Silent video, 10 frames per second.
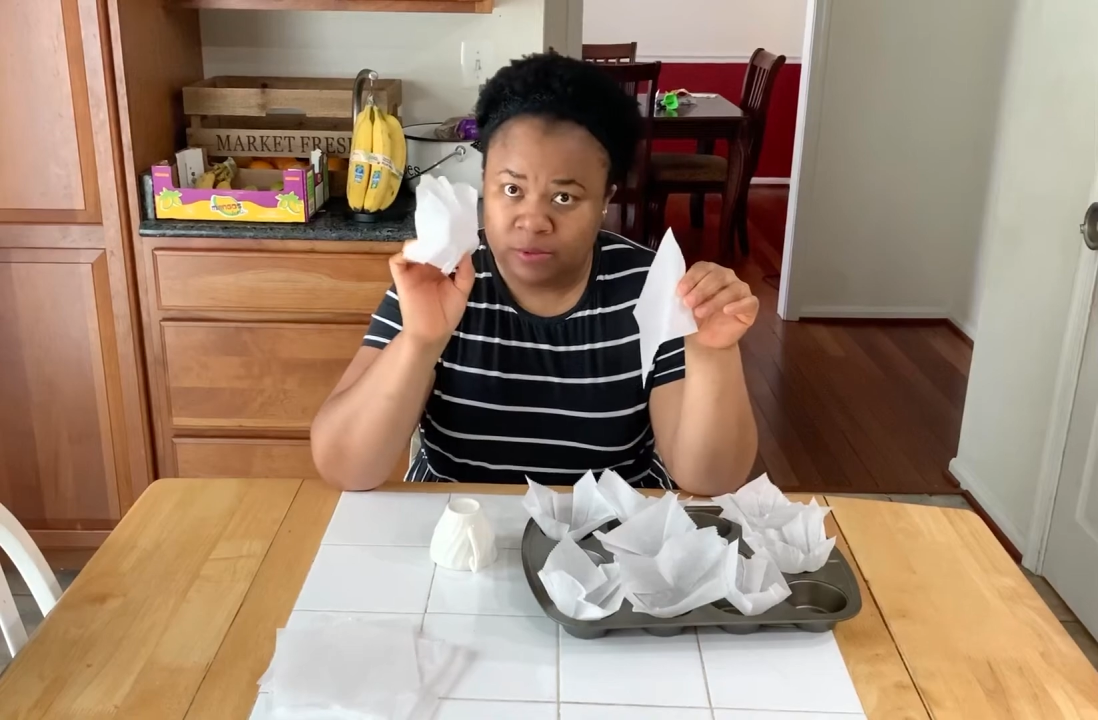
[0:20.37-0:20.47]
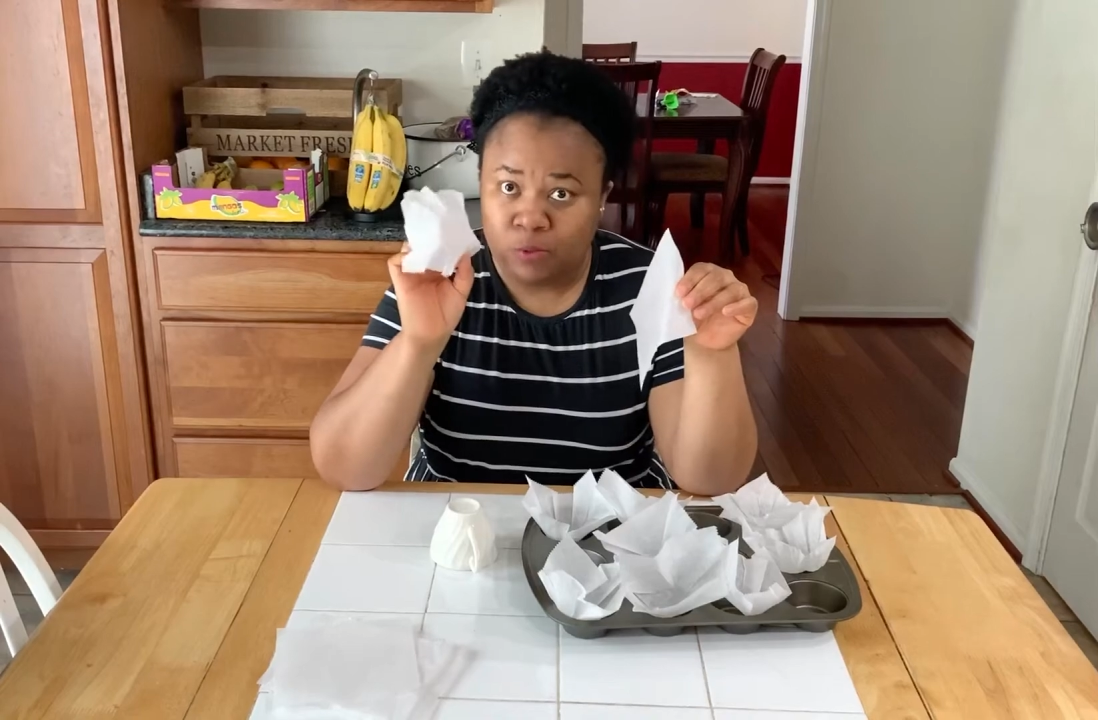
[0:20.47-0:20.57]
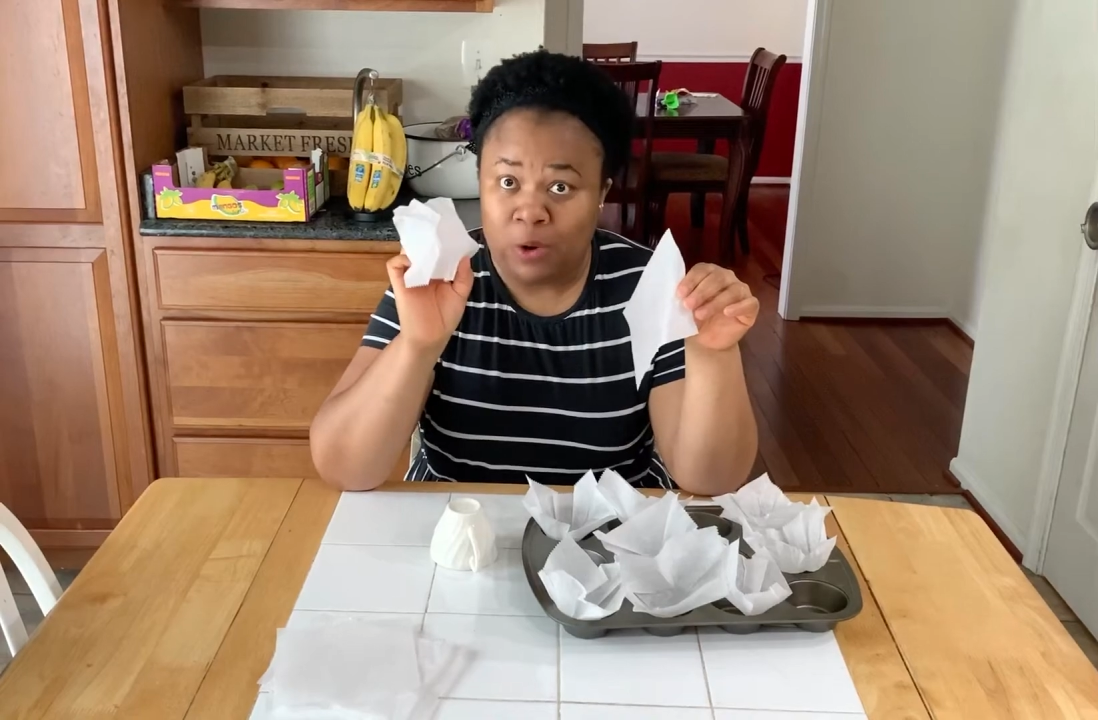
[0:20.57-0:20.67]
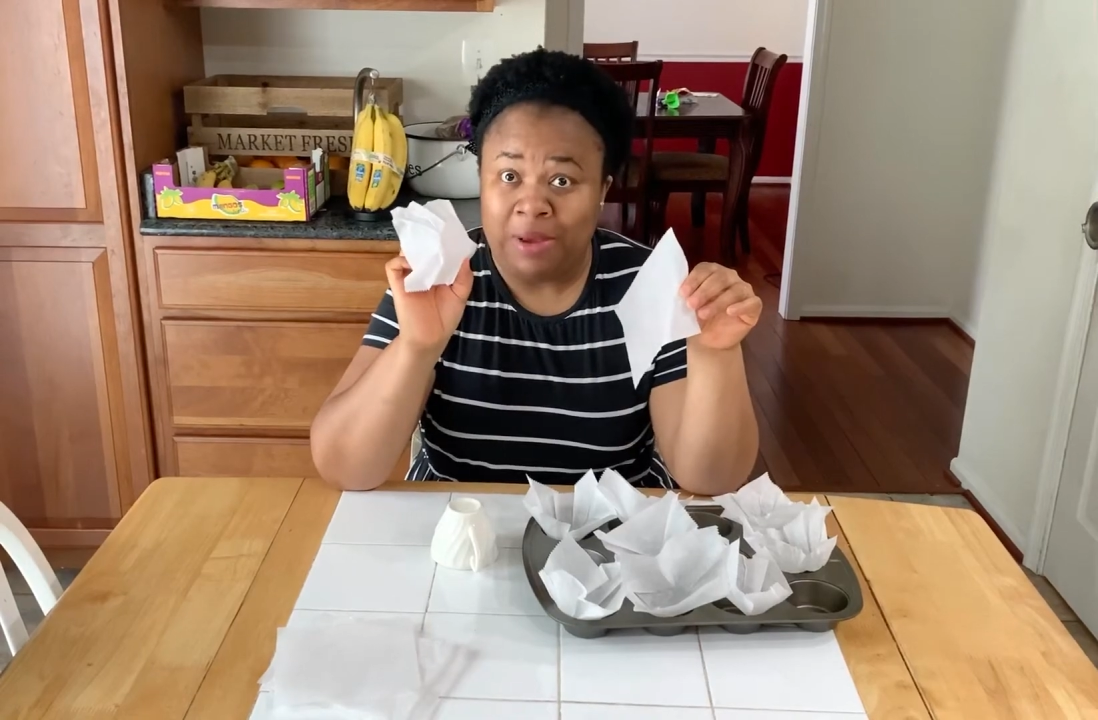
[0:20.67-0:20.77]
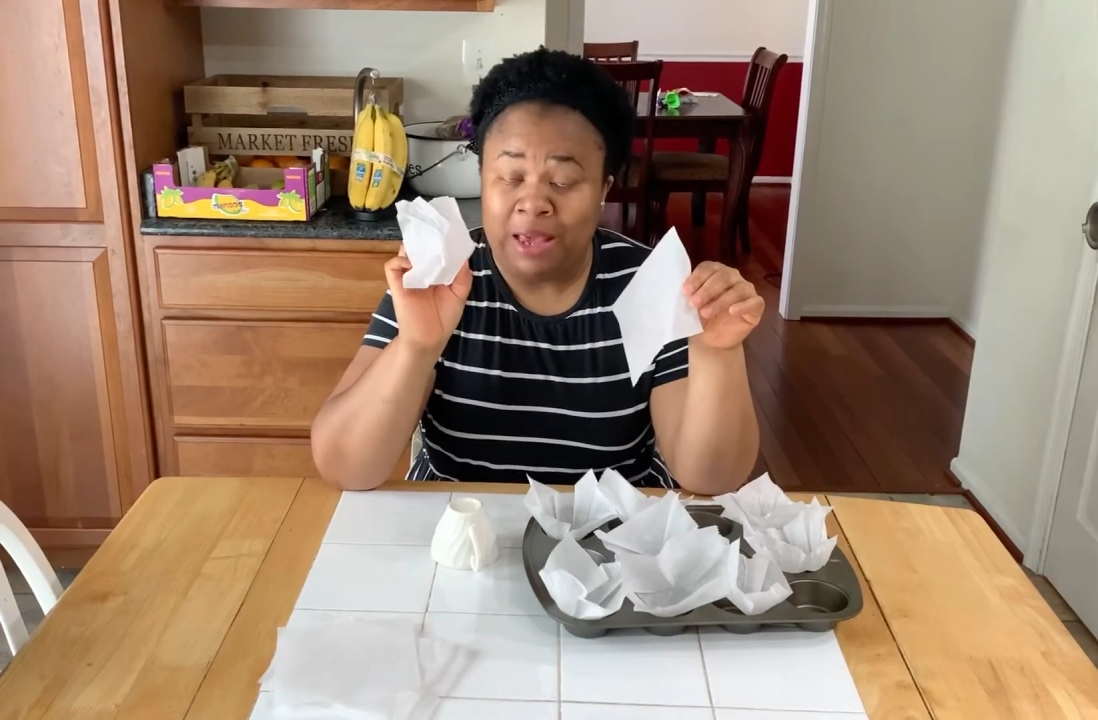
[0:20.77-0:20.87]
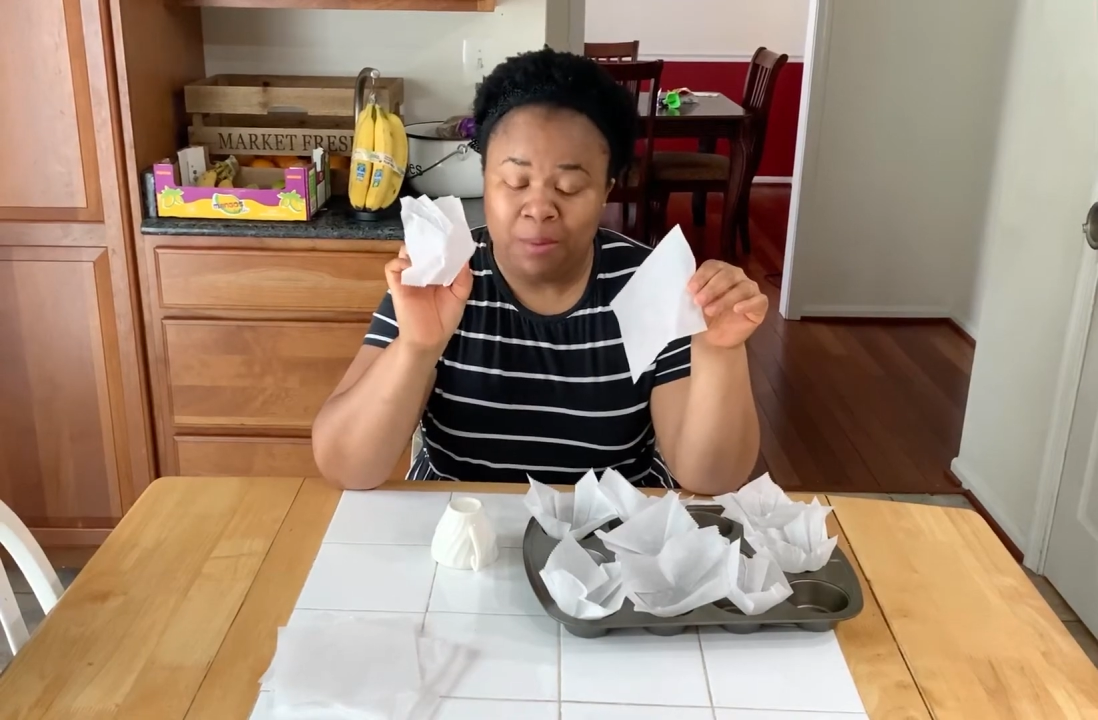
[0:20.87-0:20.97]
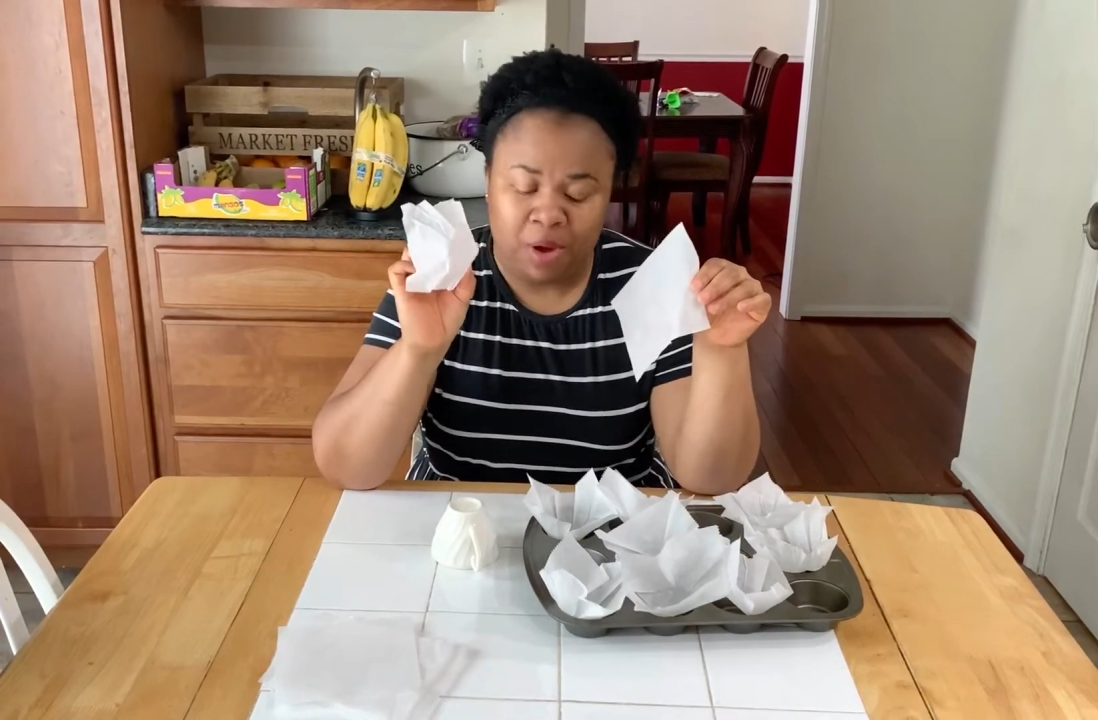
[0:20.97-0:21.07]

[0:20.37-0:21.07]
We're making